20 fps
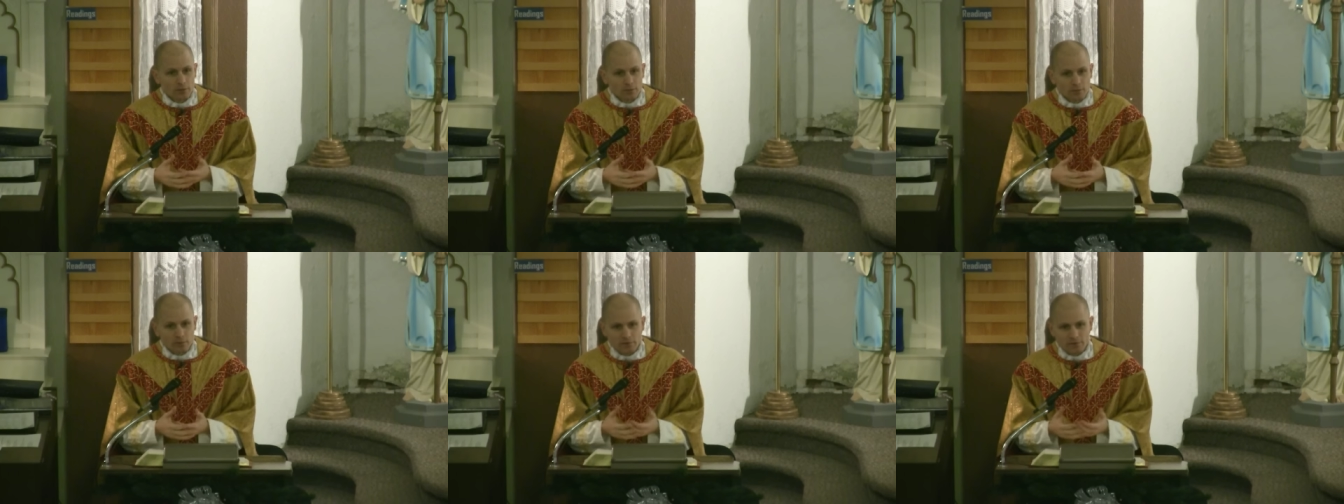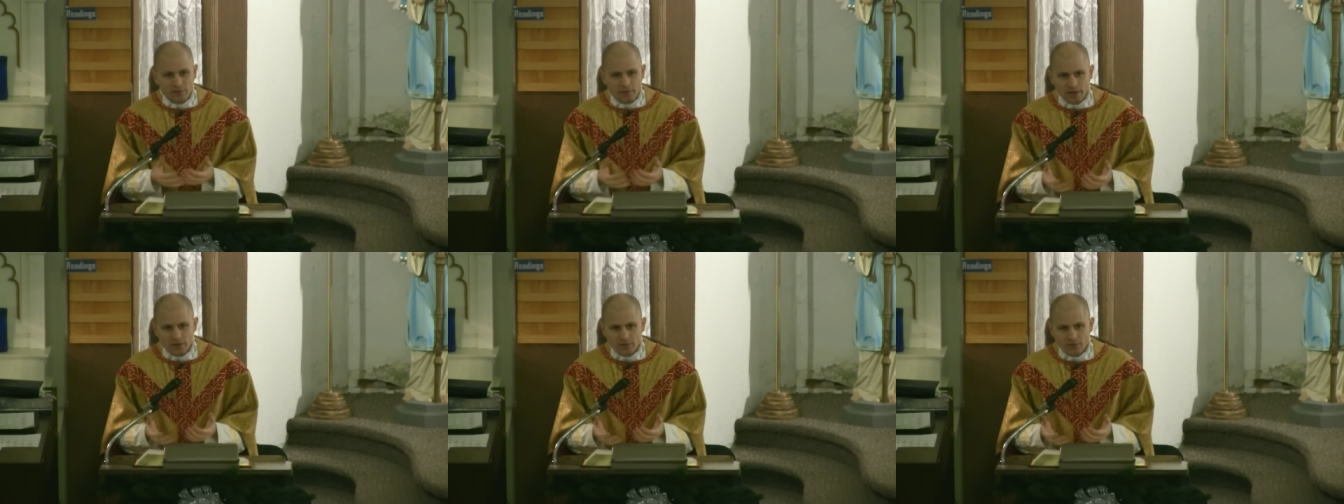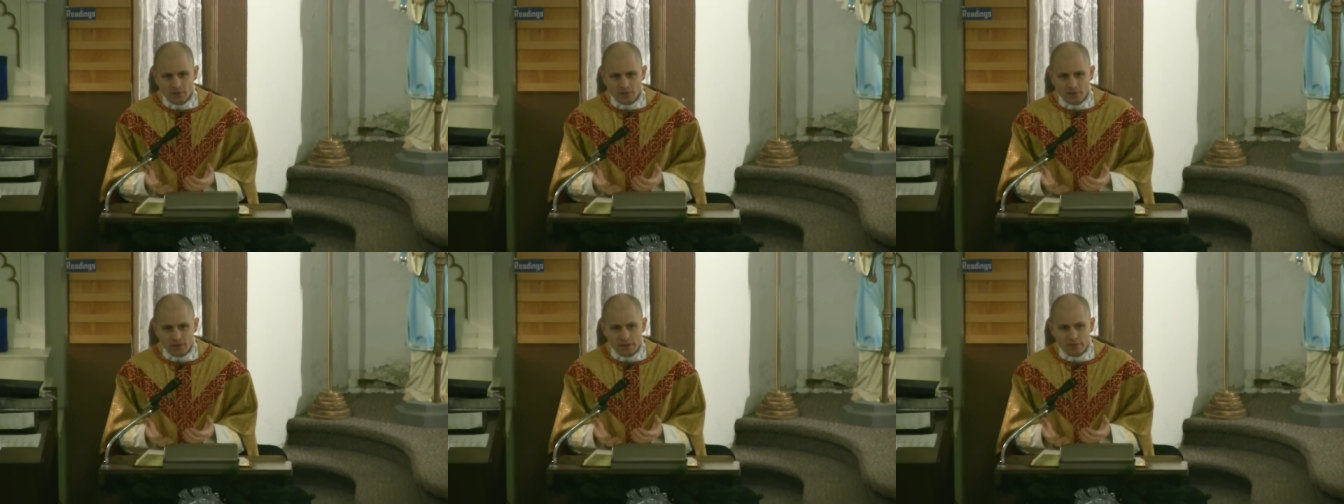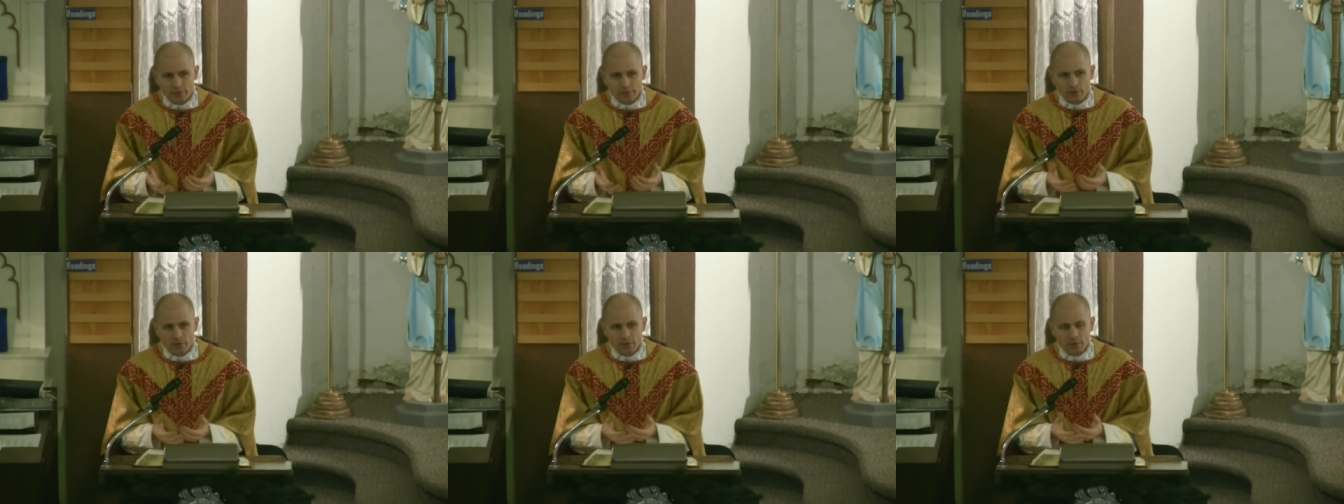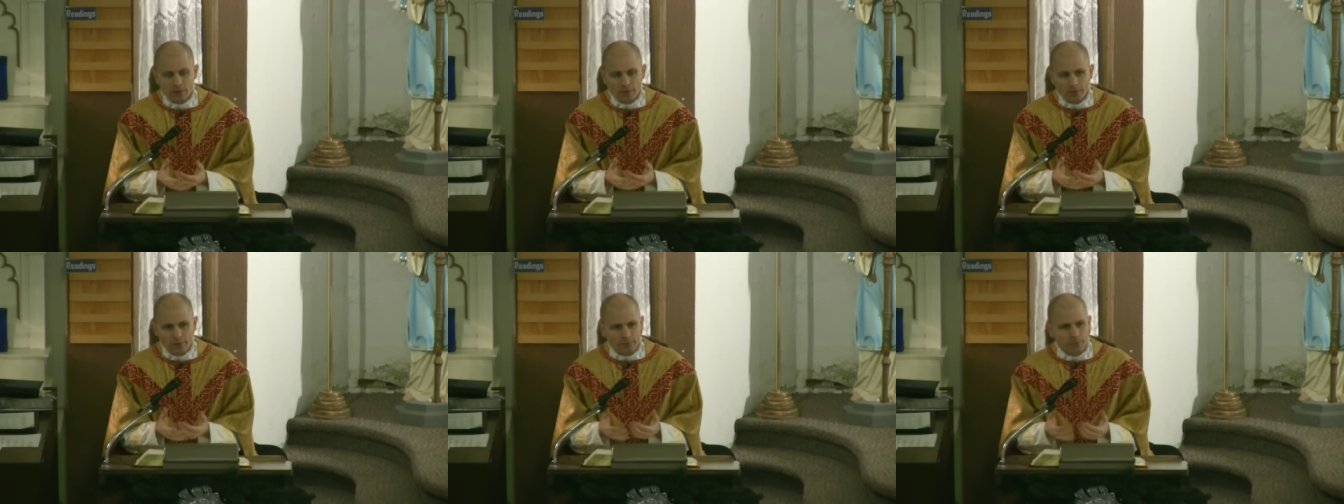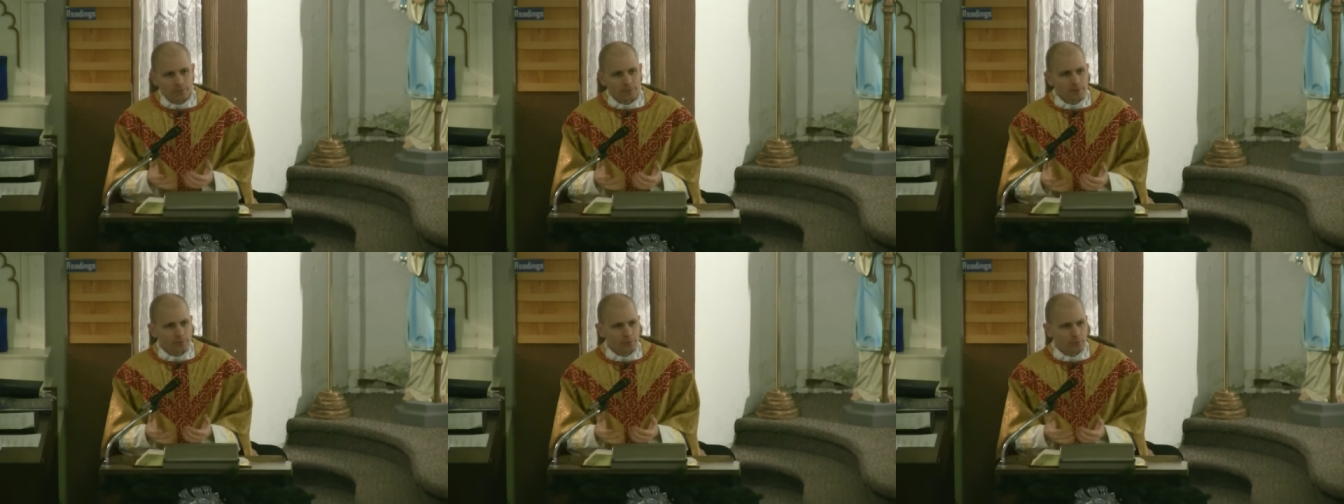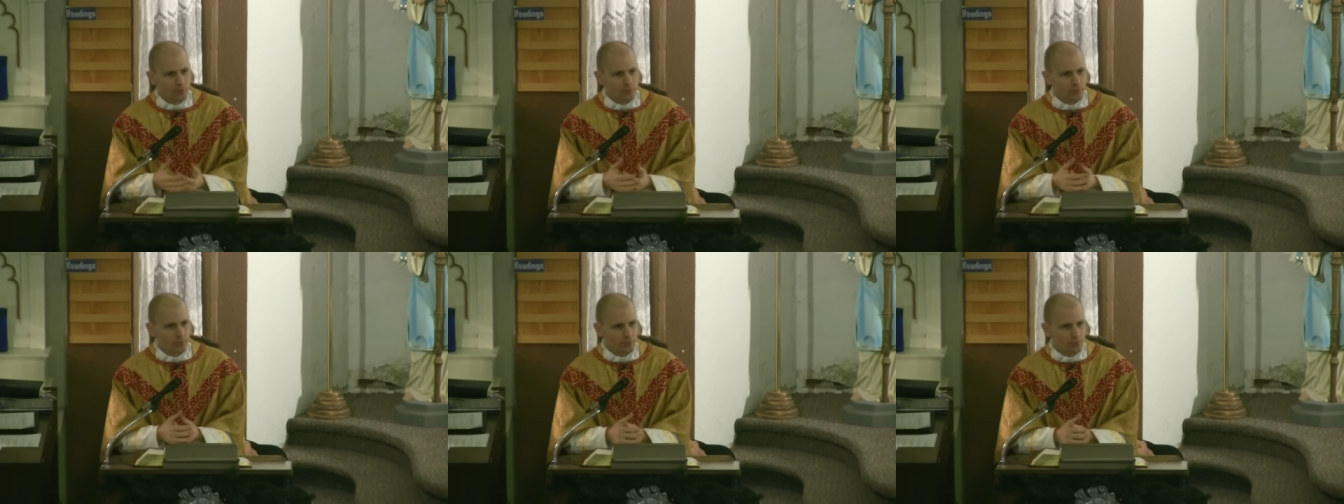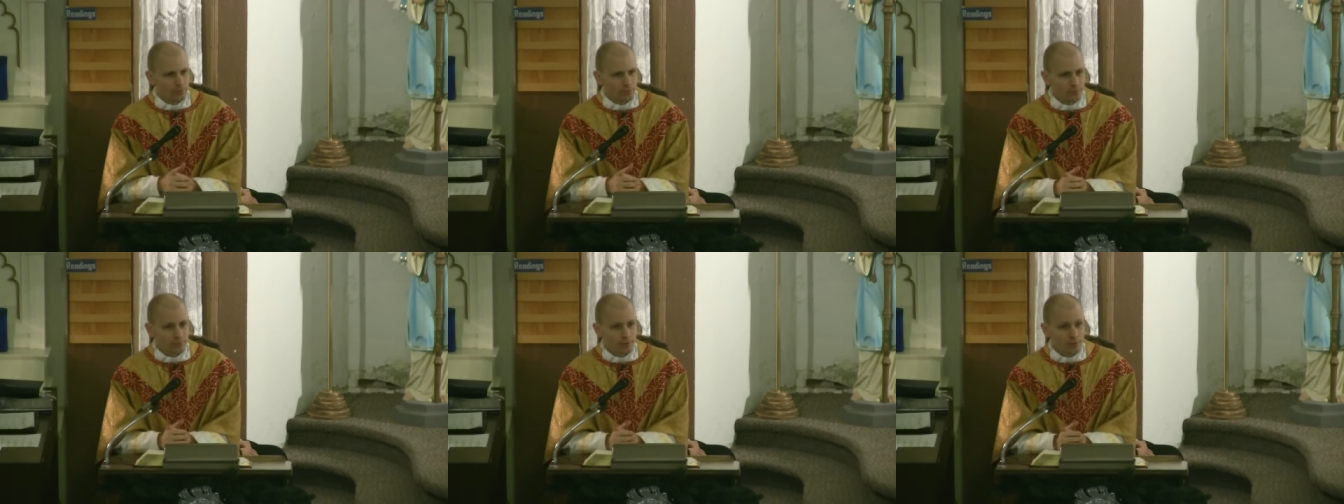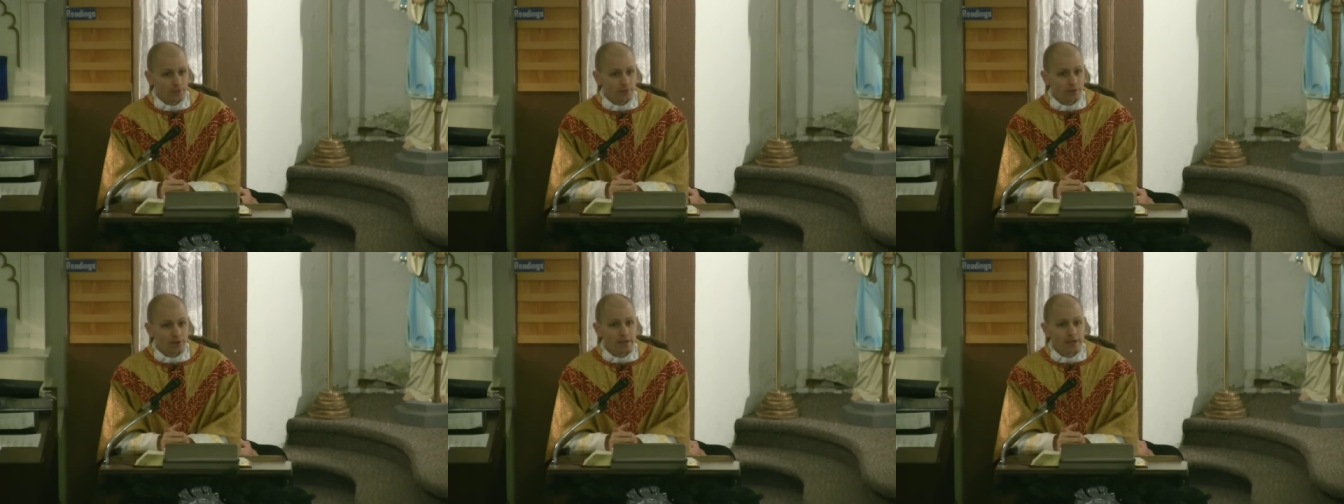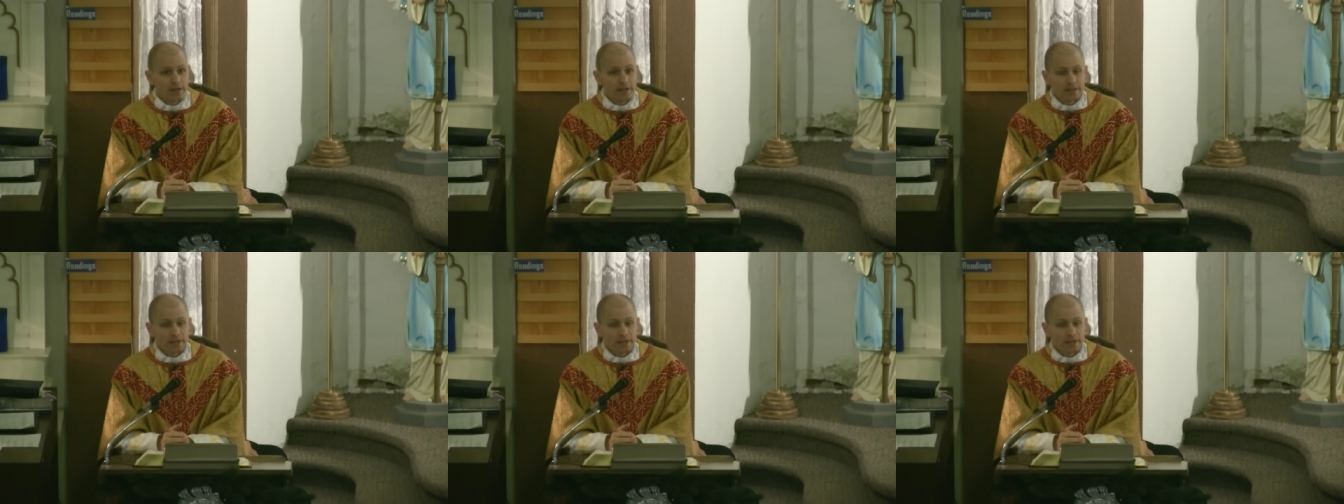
we're evangelizing all the people of the world